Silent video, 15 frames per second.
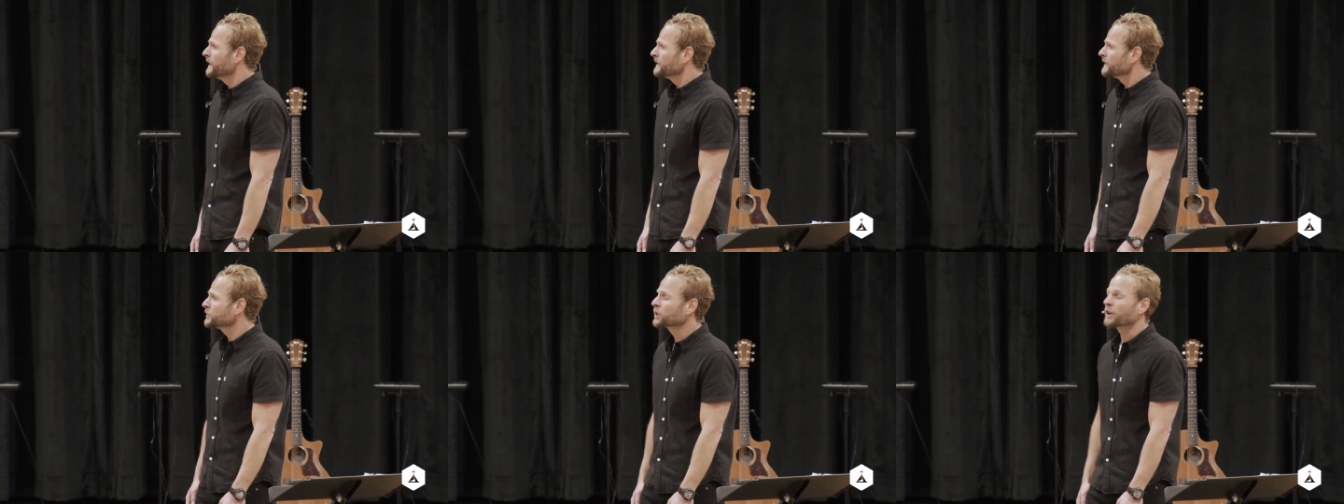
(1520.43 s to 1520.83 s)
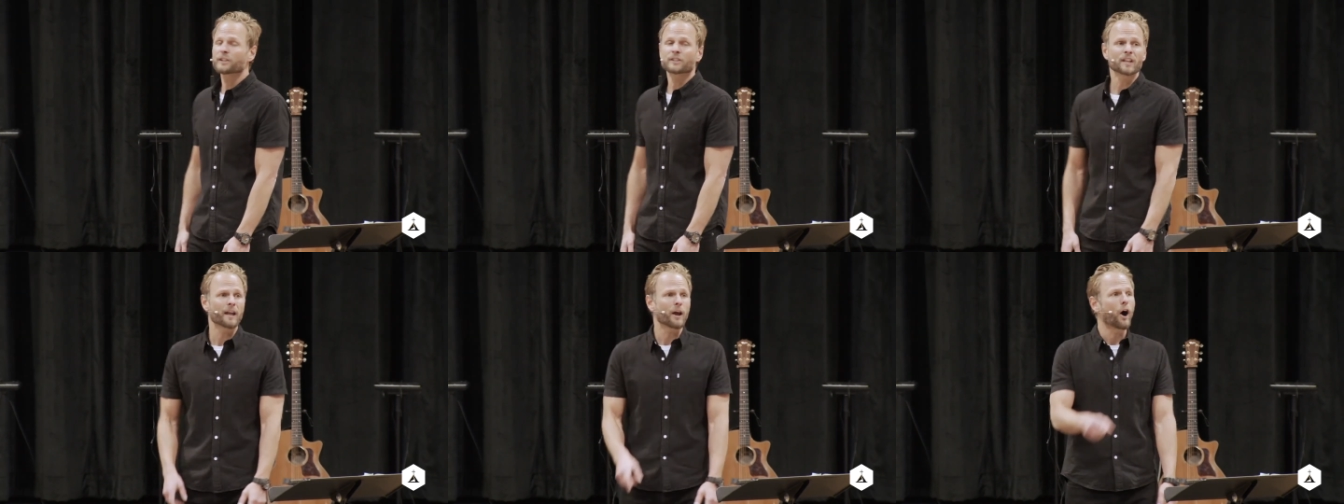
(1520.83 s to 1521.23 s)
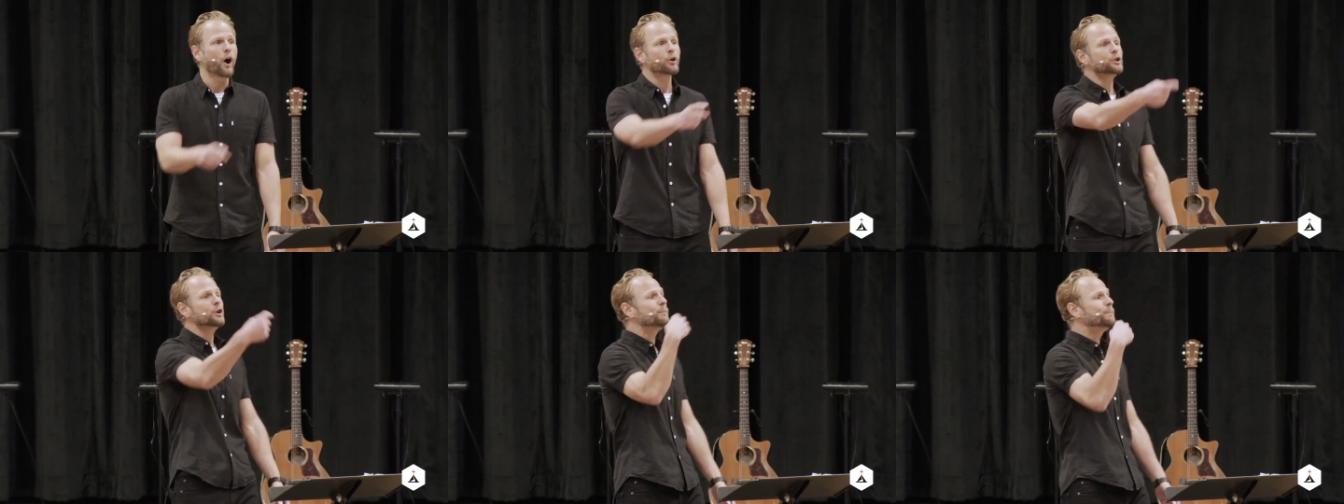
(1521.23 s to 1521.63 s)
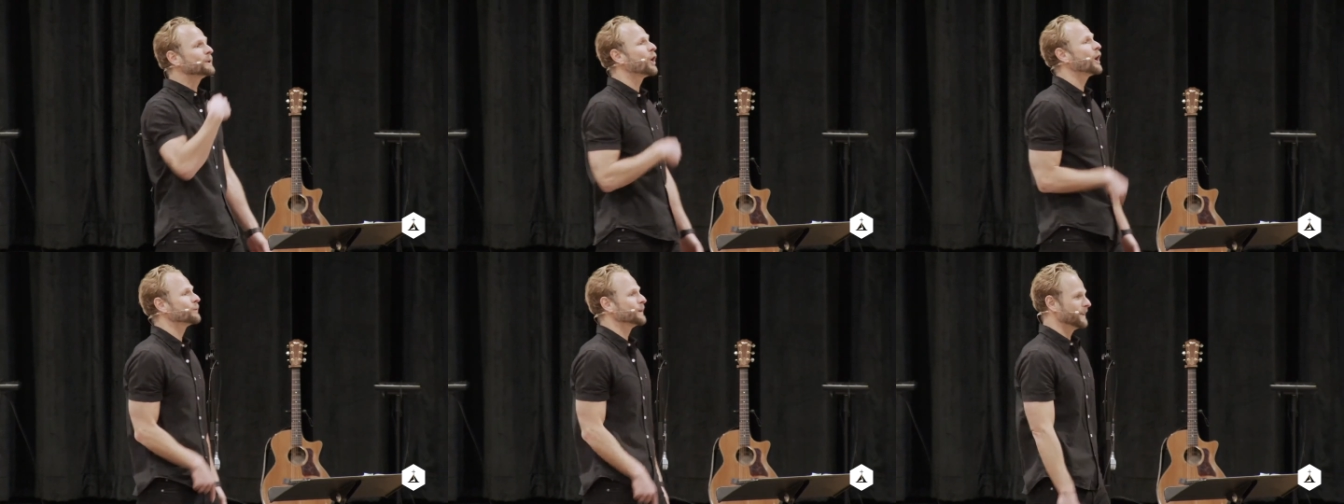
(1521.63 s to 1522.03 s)
The church said, Oh, you
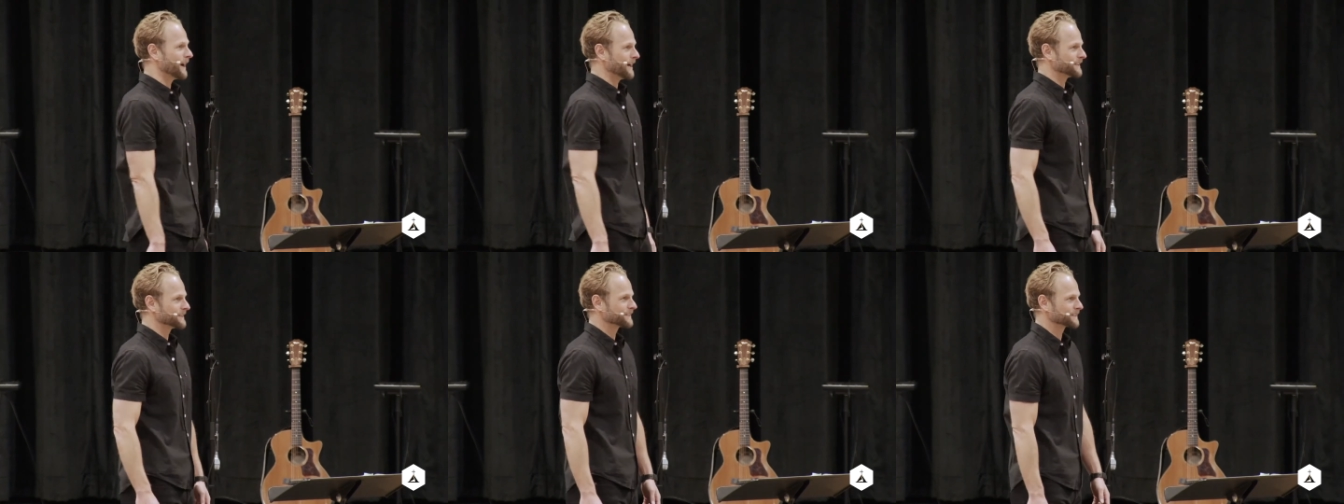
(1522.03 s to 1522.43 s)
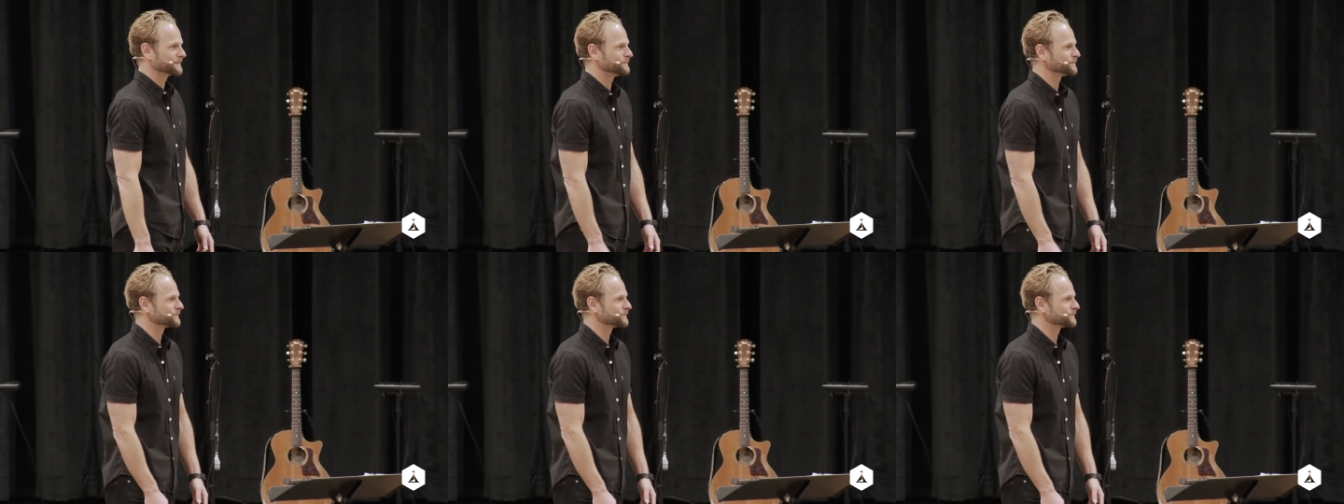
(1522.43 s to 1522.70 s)
belong with us.